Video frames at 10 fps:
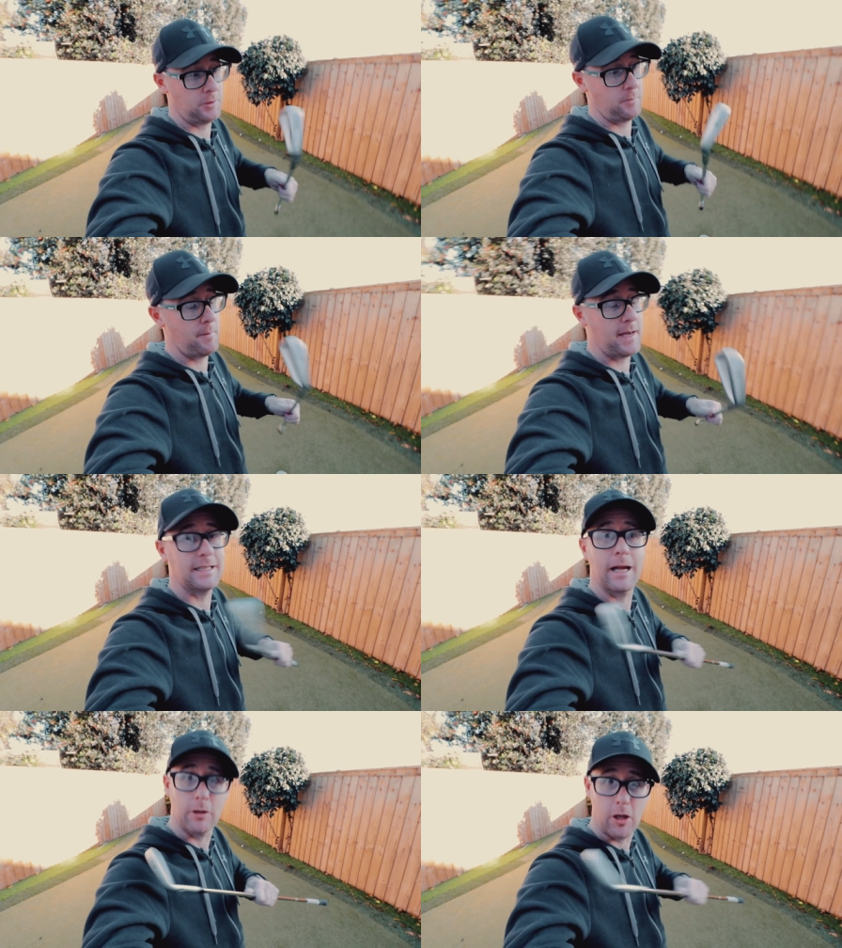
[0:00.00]
It'd be
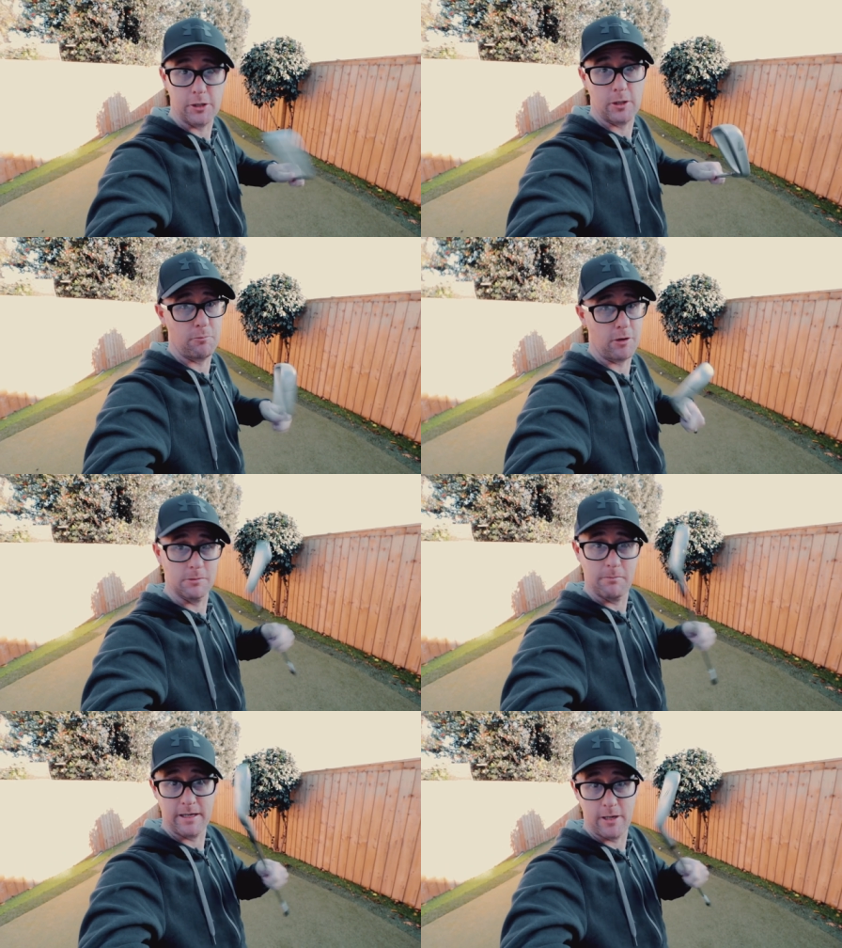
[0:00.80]
amazing how light you can brush
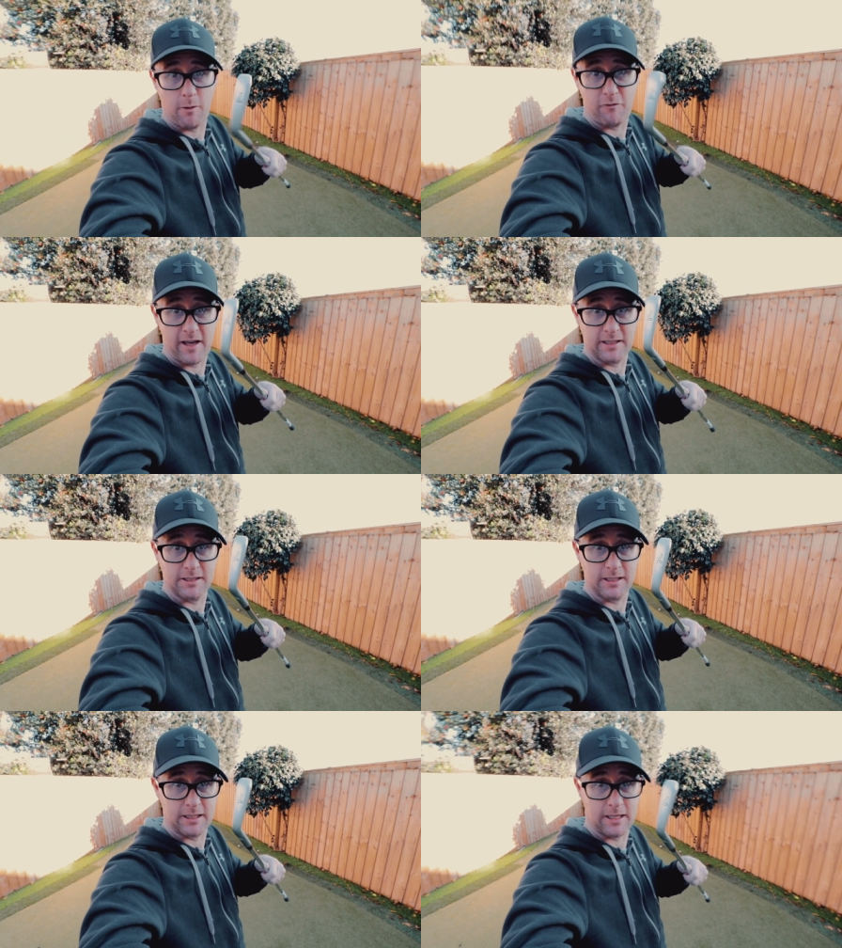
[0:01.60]
and make no effect
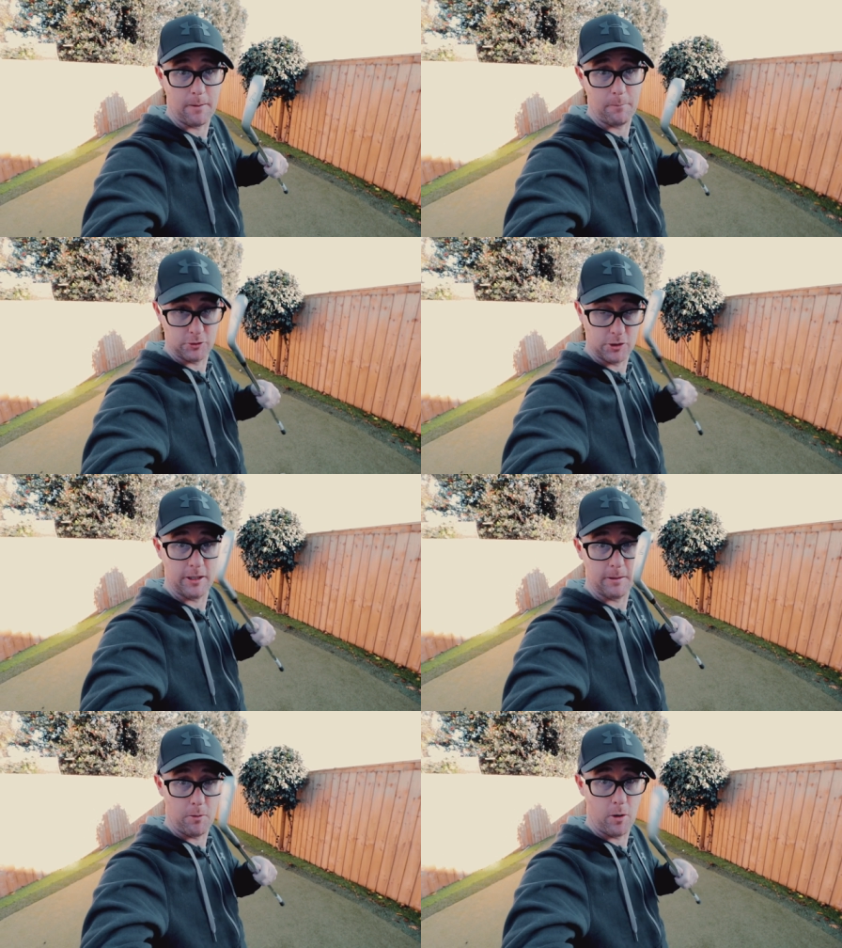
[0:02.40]
to the club or
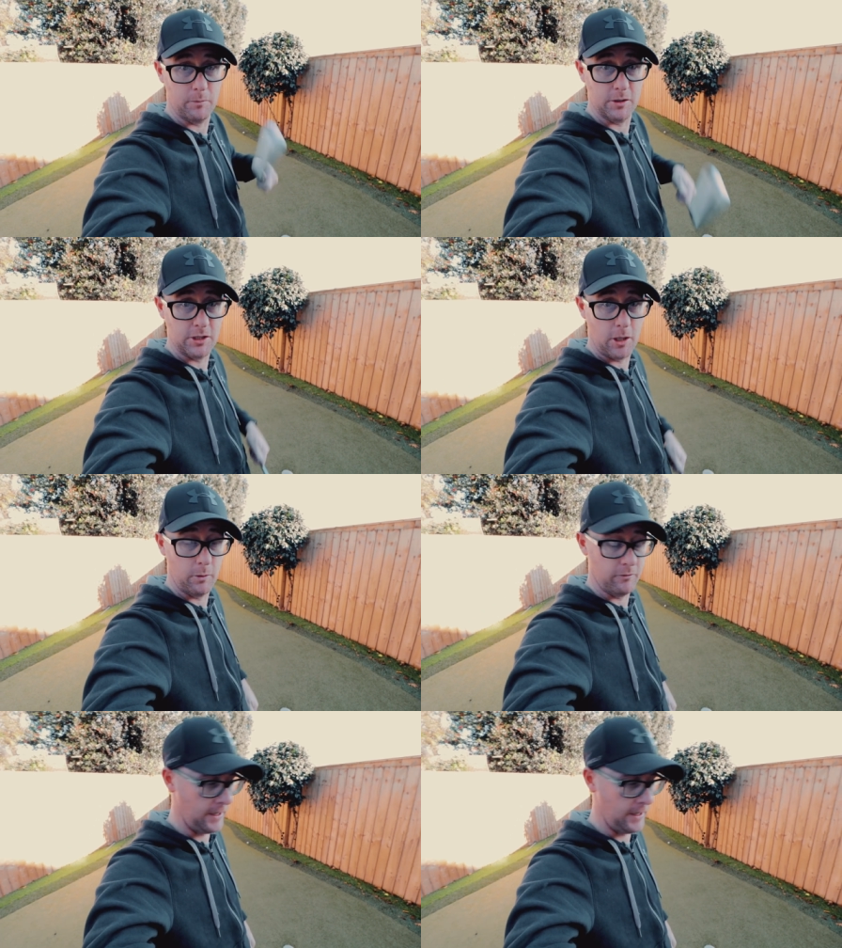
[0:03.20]
certainly the bottom, the sole of